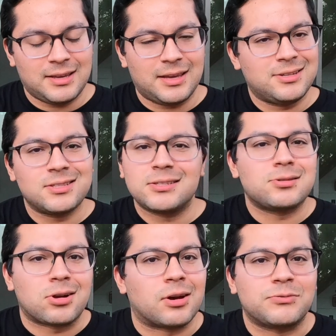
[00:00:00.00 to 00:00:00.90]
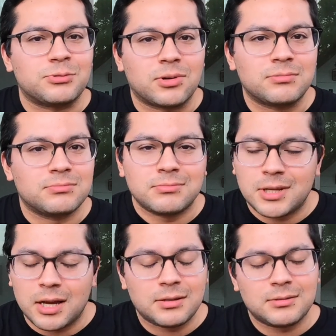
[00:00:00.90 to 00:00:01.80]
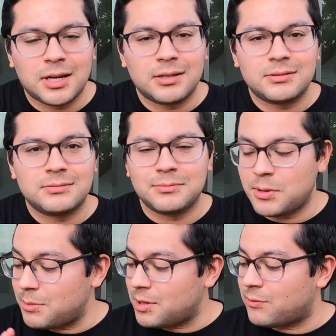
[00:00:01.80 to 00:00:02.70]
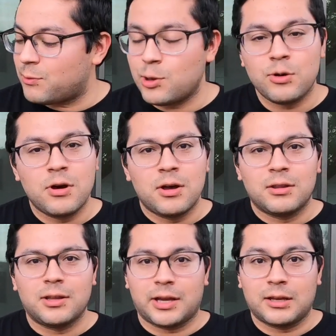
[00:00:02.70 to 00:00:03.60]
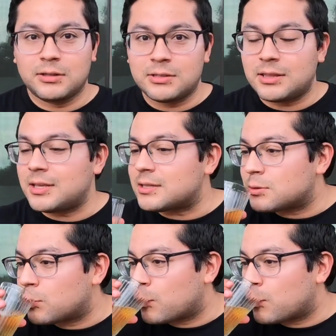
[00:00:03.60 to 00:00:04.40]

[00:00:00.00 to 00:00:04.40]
it doesn't start off too well. Not maybe if we like did this,